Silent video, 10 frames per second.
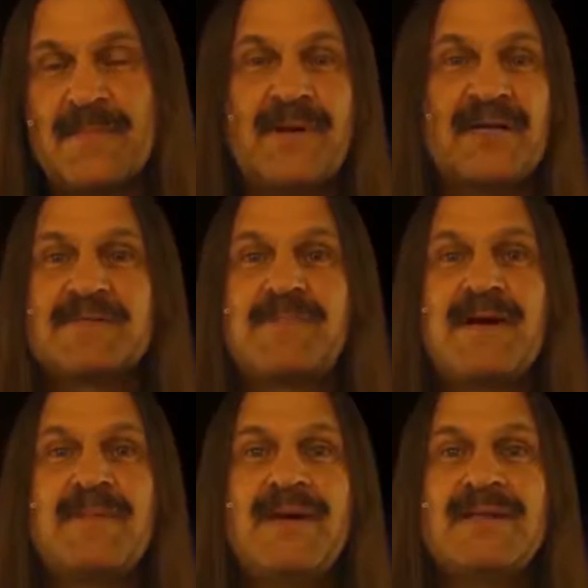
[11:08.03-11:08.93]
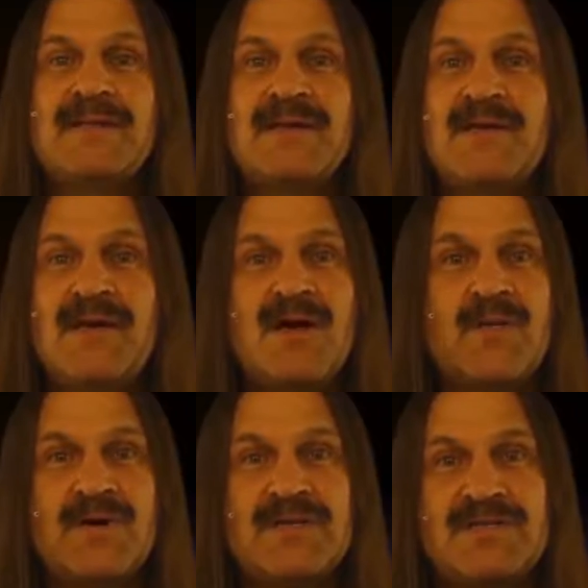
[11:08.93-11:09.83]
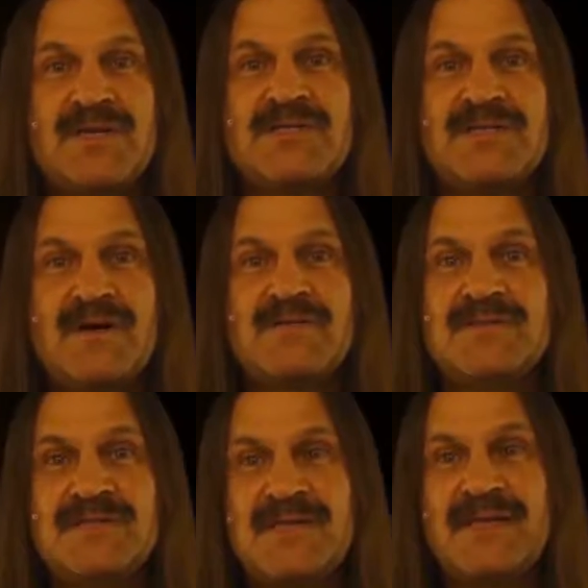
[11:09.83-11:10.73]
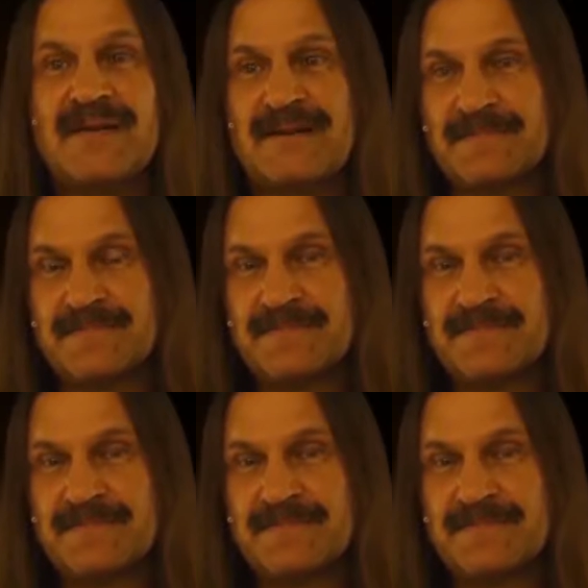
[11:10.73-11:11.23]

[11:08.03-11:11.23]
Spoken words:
But experimentally, we just don't see it.